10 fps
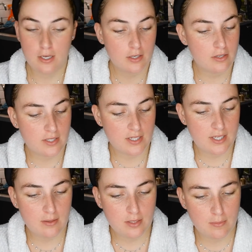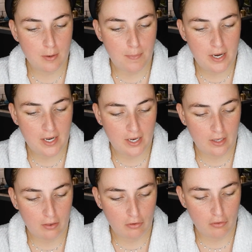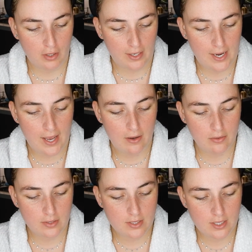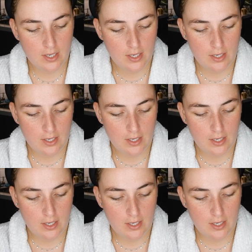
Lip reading: because it seems to be peeking through the clouds.